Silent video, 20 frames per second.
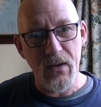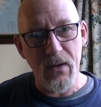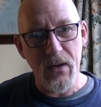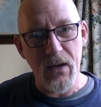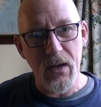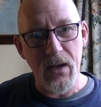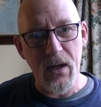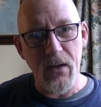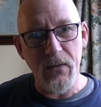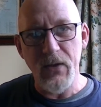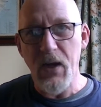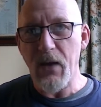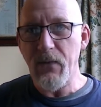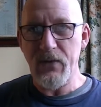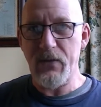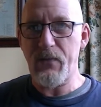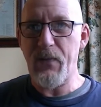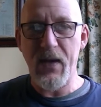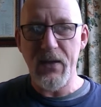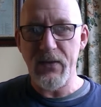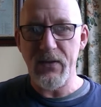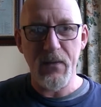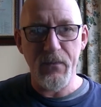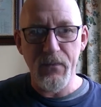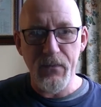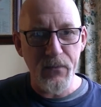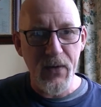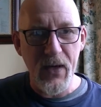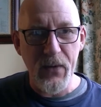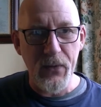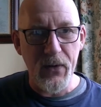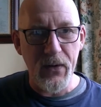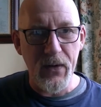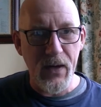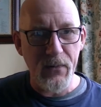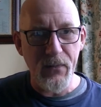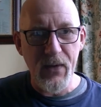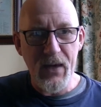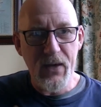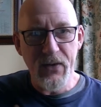You know, don't speak to people
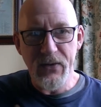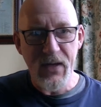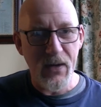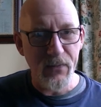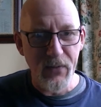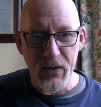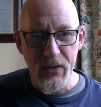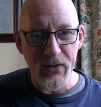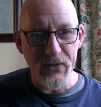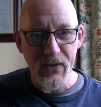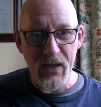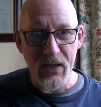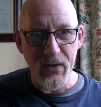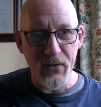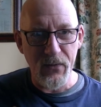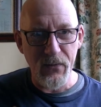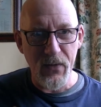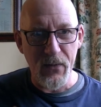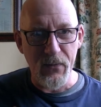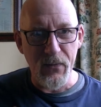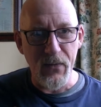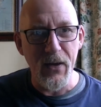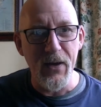like me because I'm not a single mum,